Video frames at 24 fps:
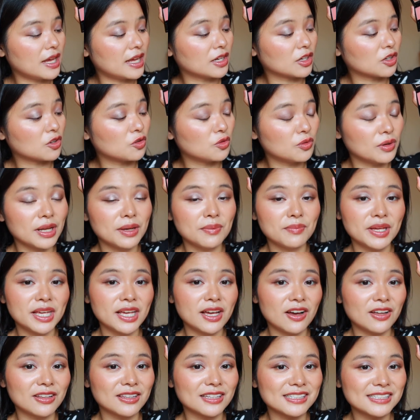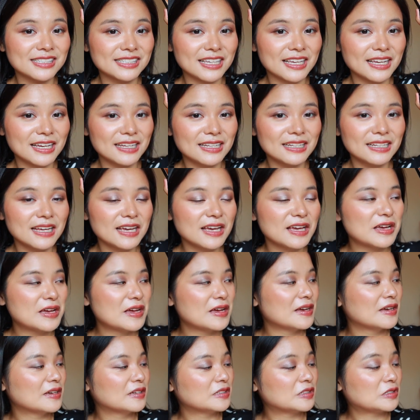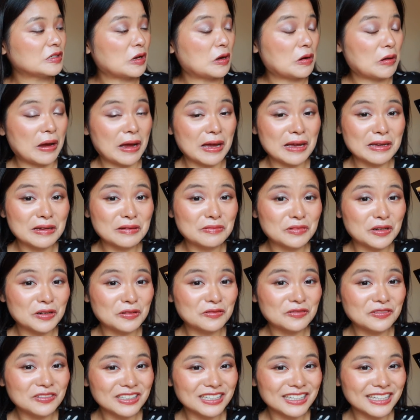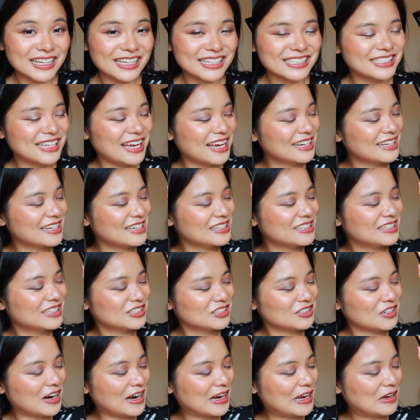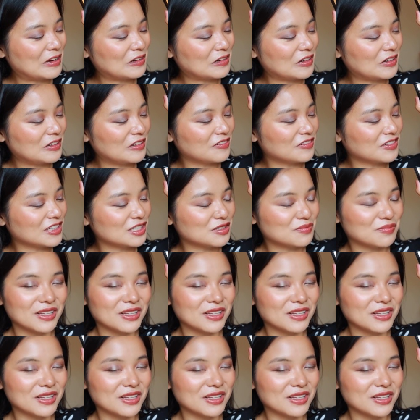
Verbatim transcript: and creamy on the skin. So I am really excited to try out all of these